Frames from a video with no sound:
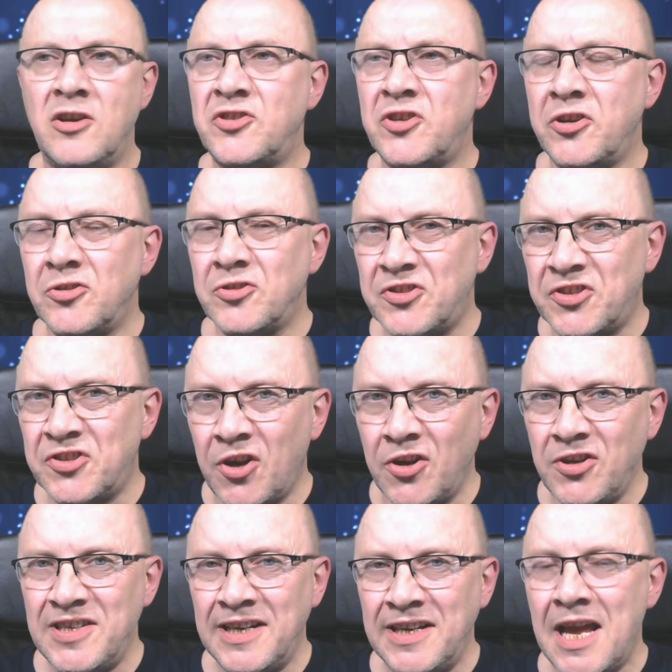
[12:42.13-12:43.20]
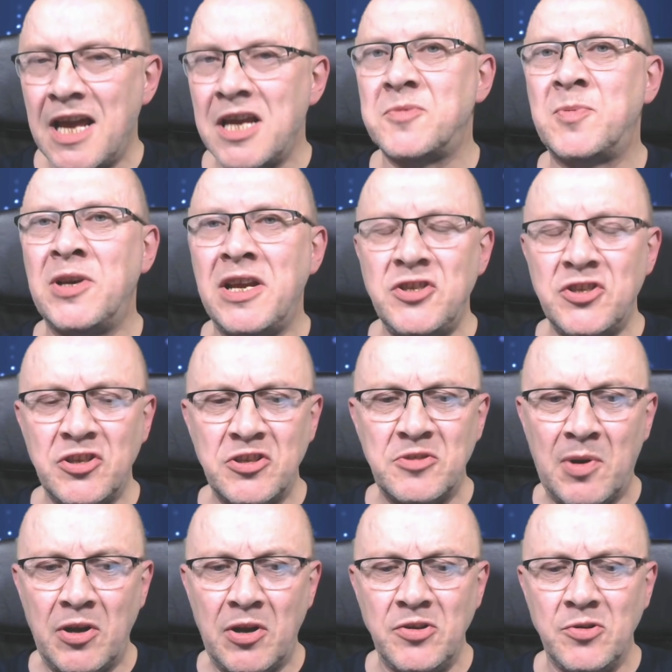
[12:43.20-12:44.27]
So you're citing explanations
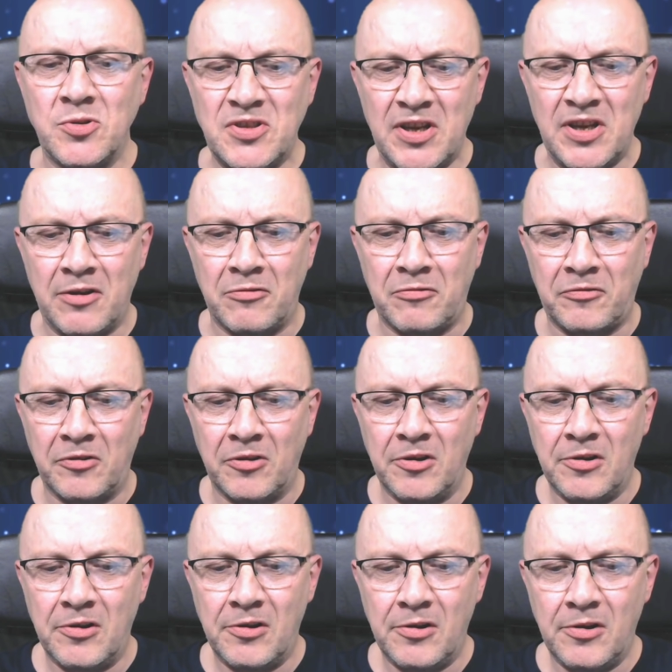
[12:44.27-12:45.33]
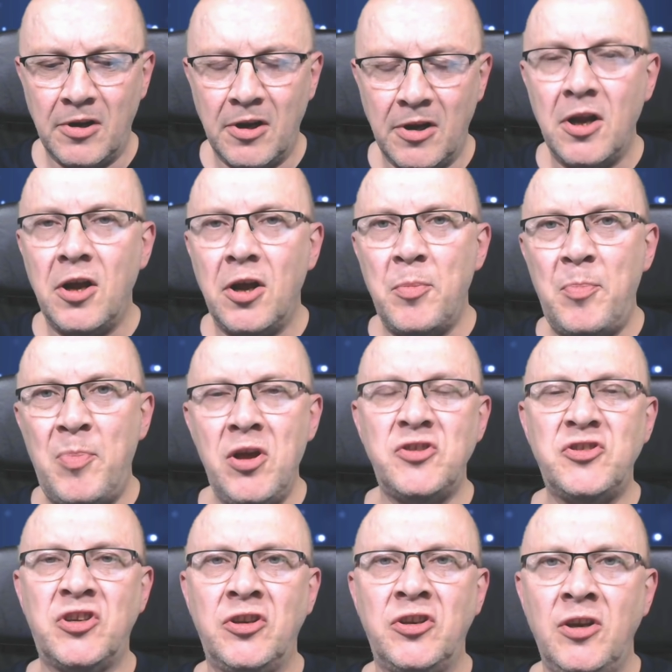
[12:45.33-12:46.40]
by yourself. A
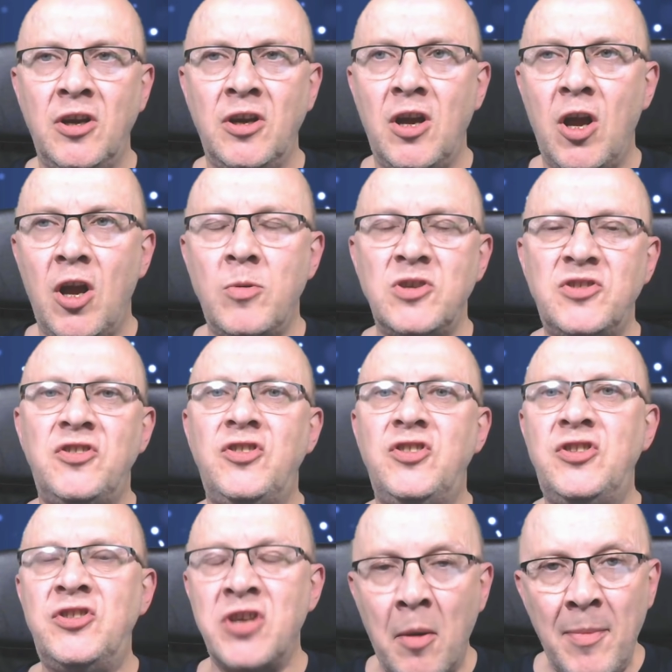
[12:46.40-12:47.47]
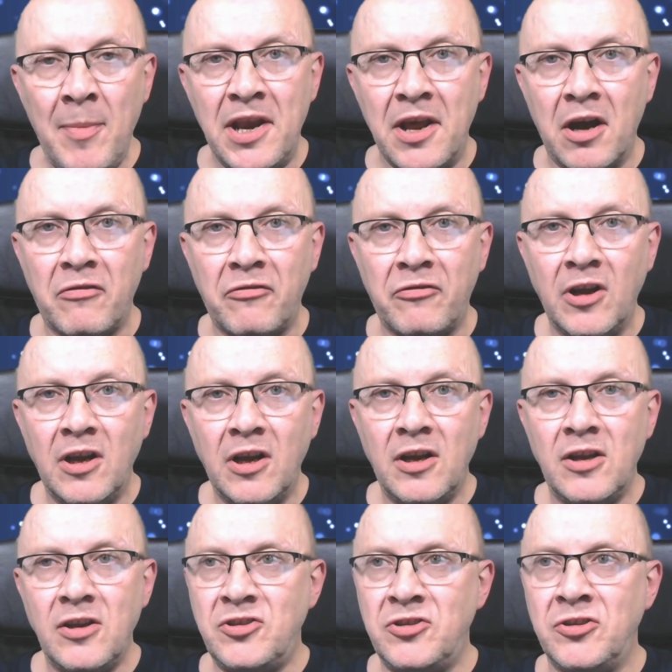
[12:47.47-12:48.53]
person who was dumb enough
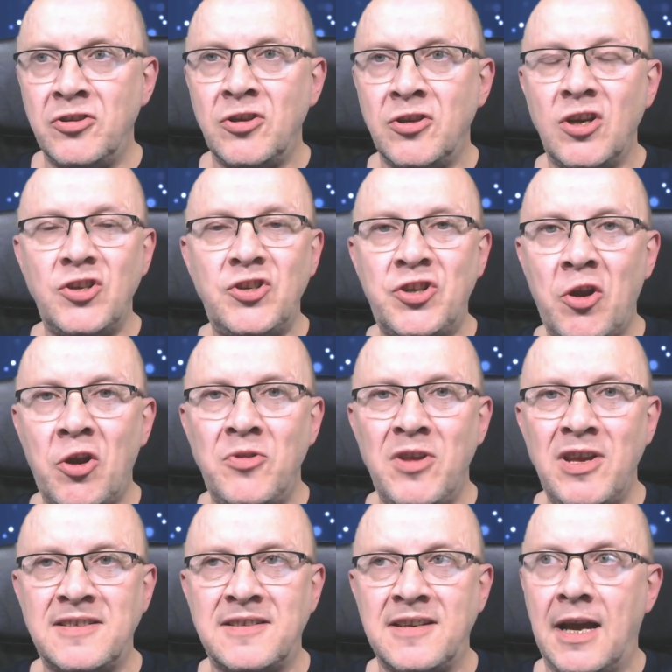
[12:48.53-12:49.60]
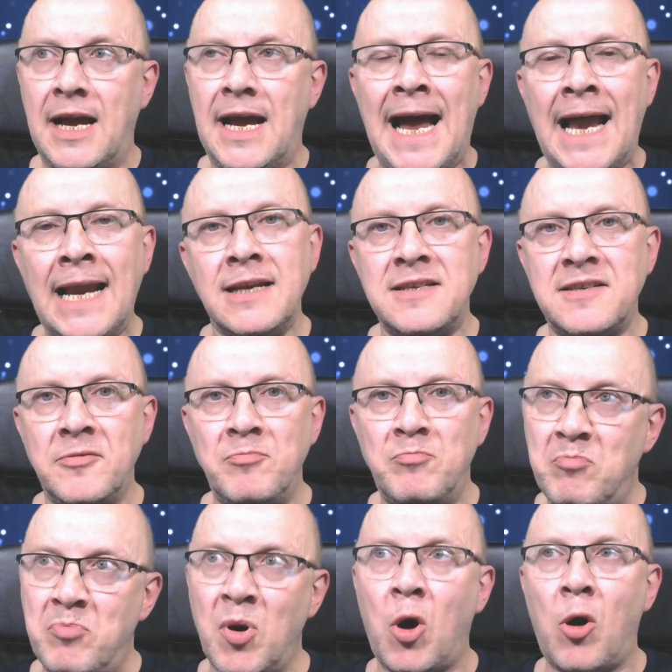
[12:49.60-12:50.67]
to show this Alice
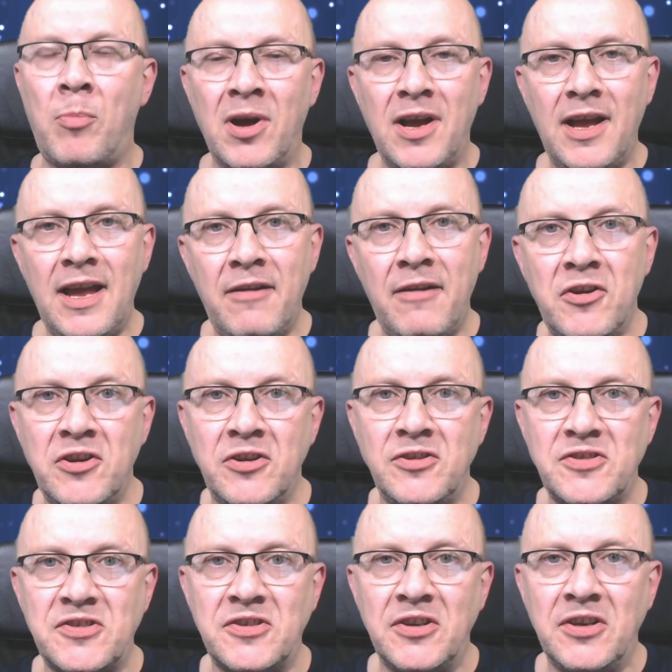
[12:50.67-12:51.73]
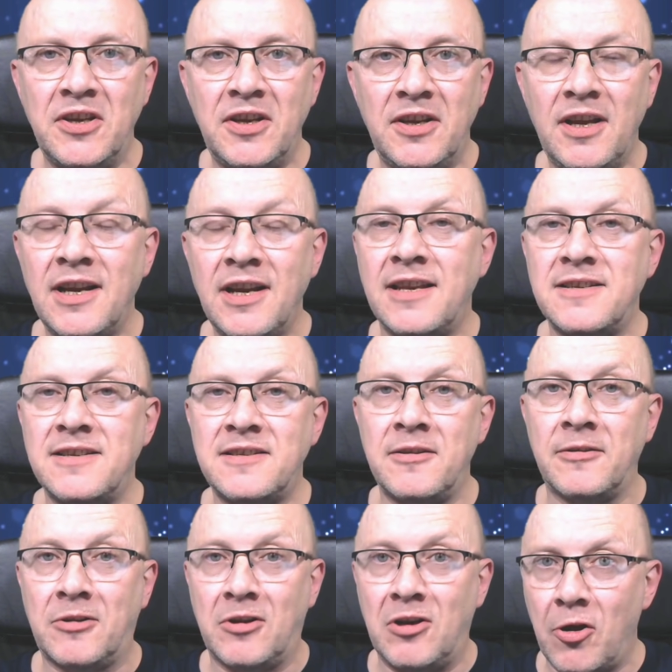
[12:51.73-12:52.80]
and Bob evidence against
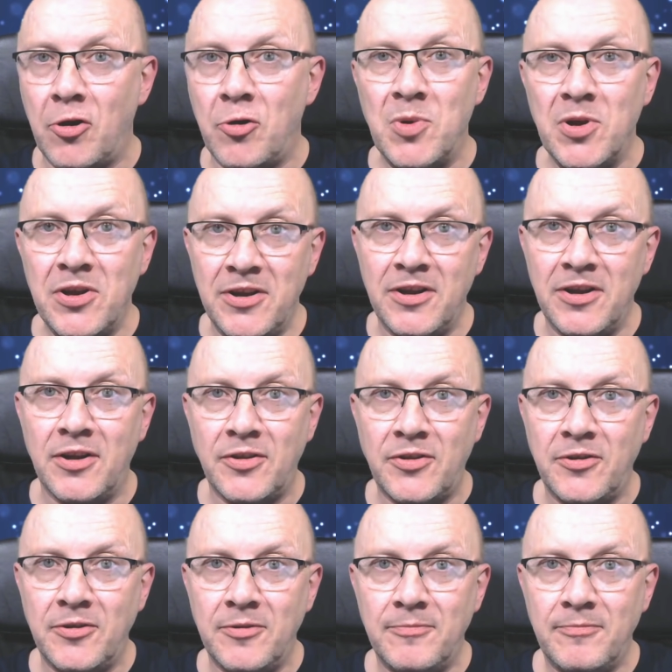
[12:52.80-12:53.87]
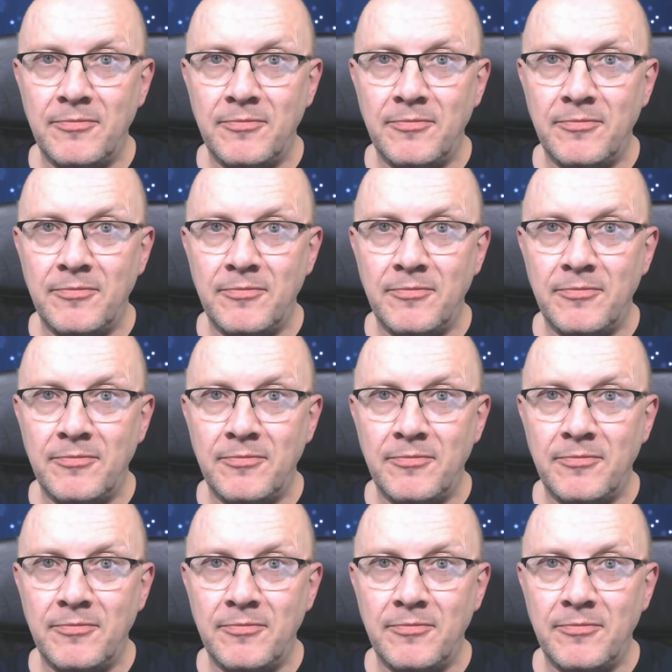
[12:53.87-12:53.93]
the globe Earth.